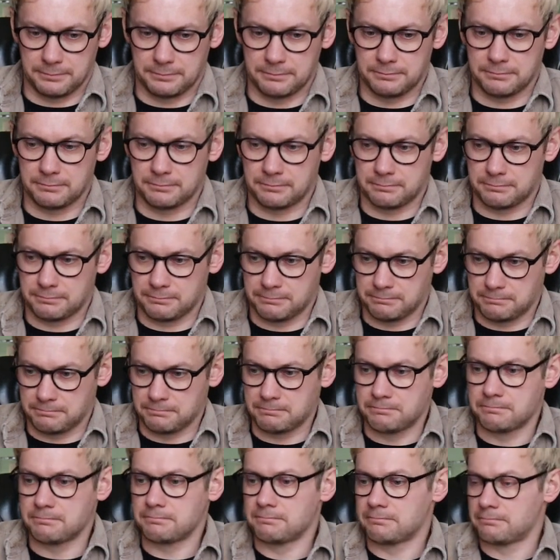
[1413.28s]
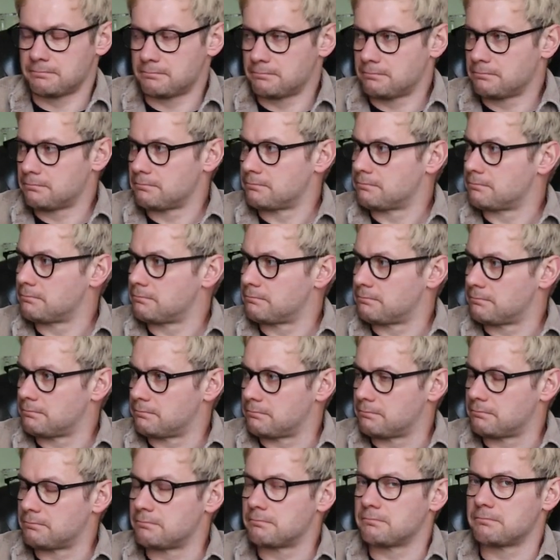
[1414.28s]

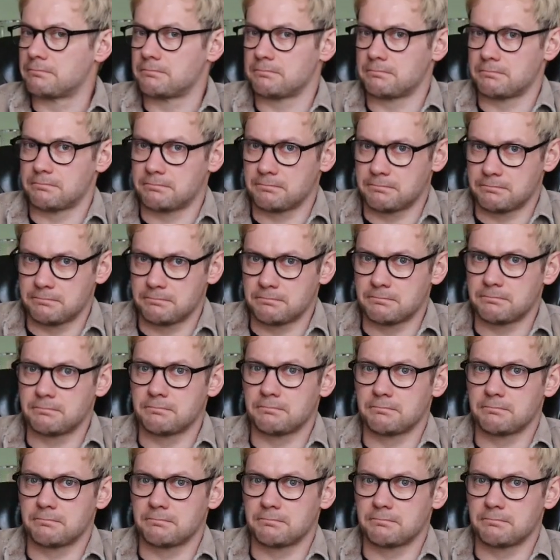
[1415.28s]
No words are spoken by the person on screen.